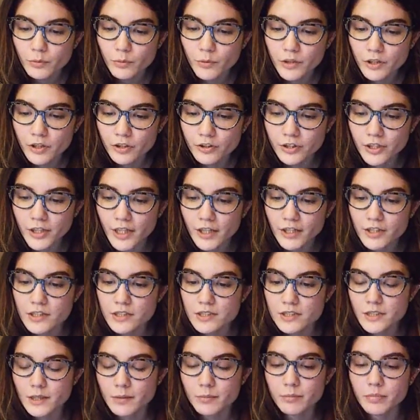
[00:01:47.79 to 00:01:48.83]
with your Karen
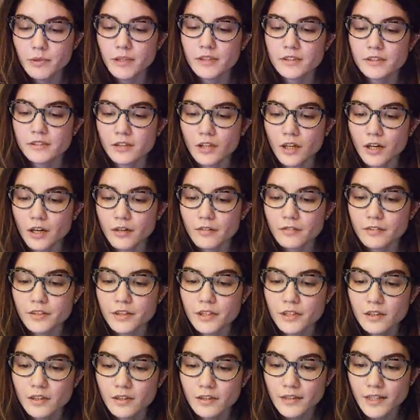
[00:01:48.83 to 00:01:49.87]
Simply Soft
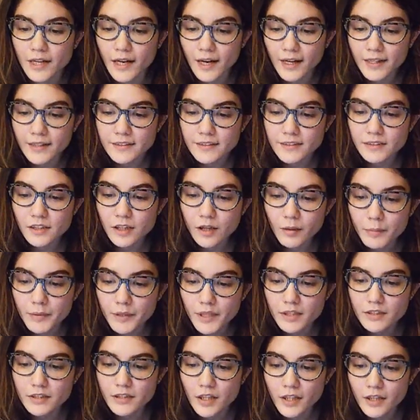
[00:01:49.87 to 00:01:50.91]
knots coming
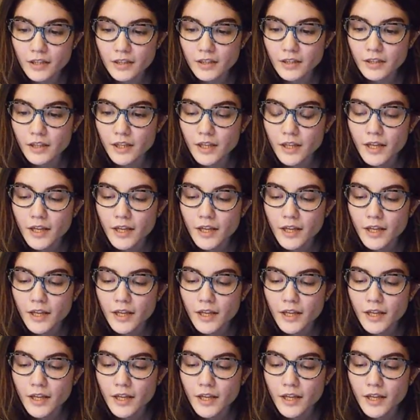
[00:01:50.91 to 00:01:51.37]
undone?